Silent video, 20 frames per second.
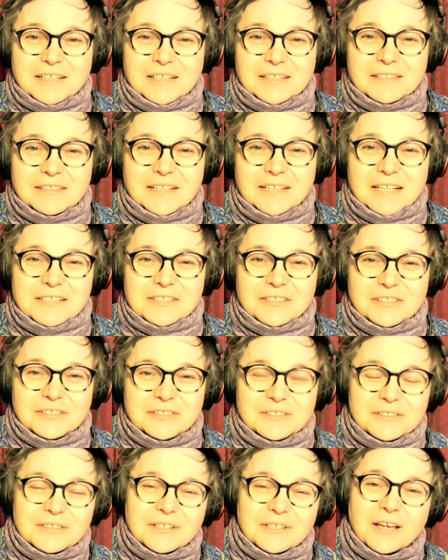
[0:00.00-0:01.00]

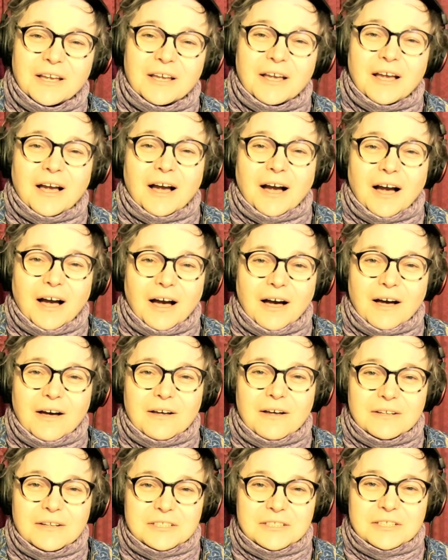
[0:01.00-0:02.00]
Lenten
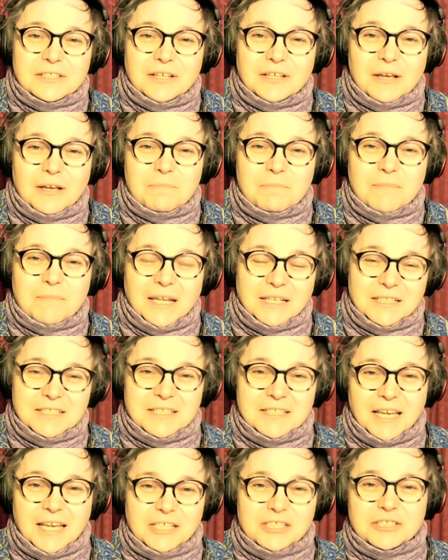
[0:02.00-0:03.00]
art
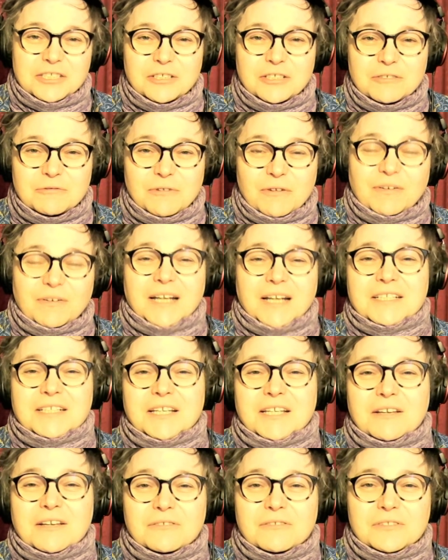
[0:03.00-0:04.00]
meditation
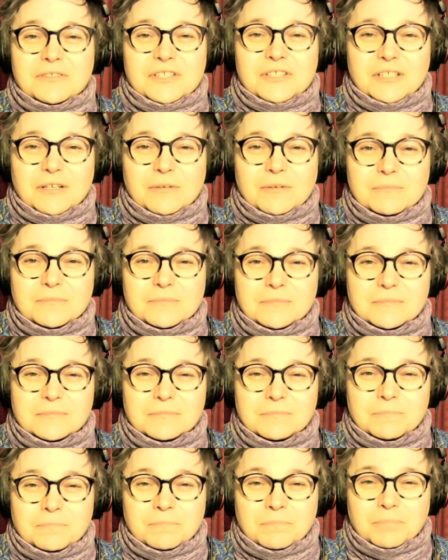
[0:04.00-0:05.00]
reflecting on some
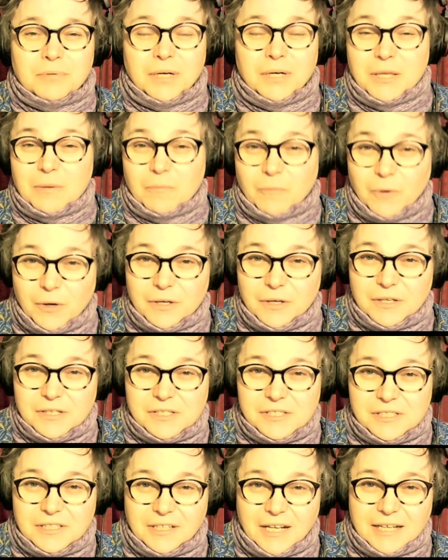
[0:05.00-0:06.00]
brilliant
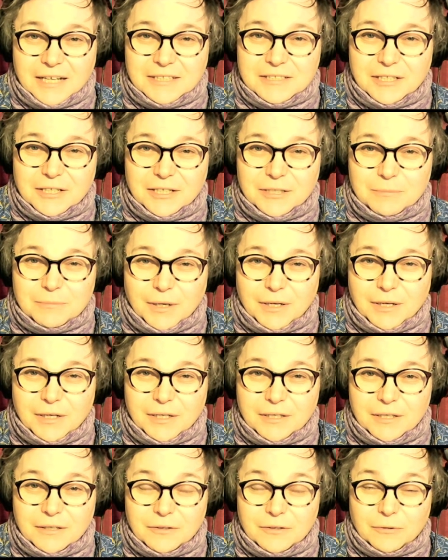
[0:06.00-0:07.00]
works selected
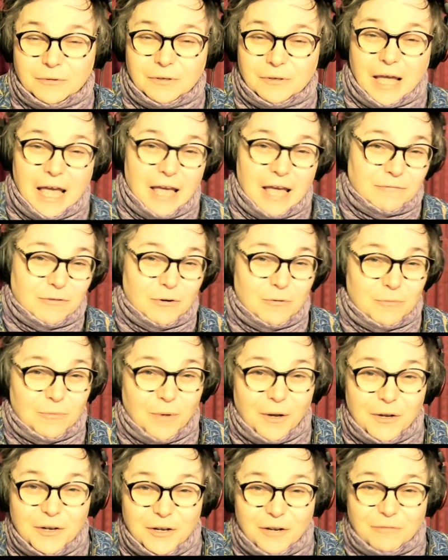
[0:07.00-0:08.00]
by the ever
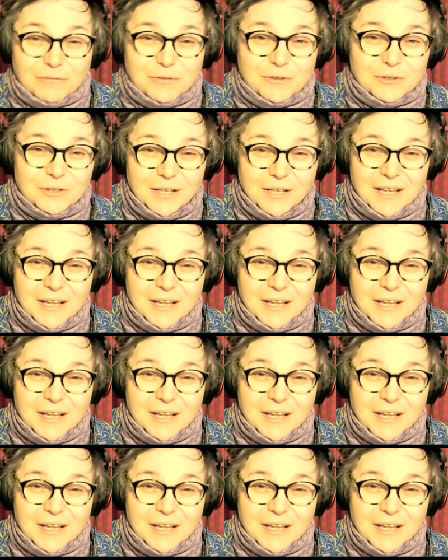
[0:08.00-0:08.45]
wonderful